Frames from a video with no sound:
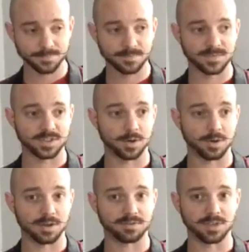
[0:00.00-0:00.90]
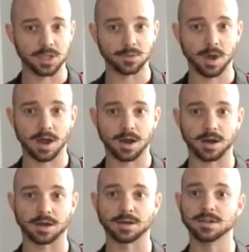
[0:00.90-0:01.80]
So if you
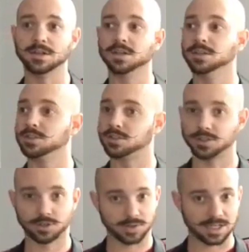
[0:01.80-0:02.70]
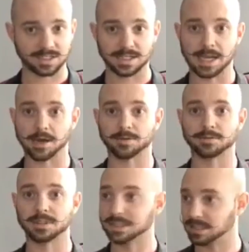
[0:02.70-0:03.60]
are stressed out
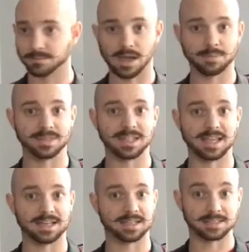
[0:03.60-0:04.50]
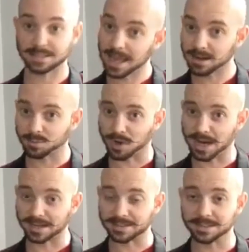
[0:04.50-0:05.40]
and discombobulated and
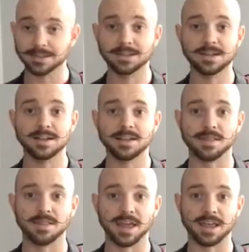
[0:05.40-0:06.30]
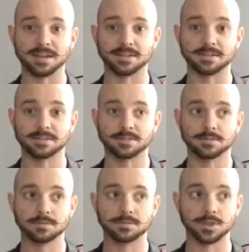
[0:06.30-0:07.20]
scatterbrained, then
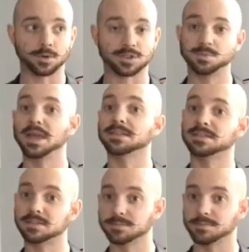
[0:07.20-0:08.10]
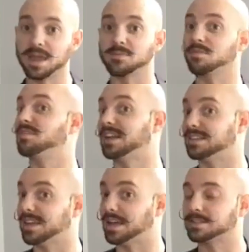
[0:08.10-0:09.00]
your space may reflect
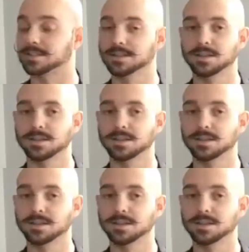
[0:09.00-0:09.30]
that.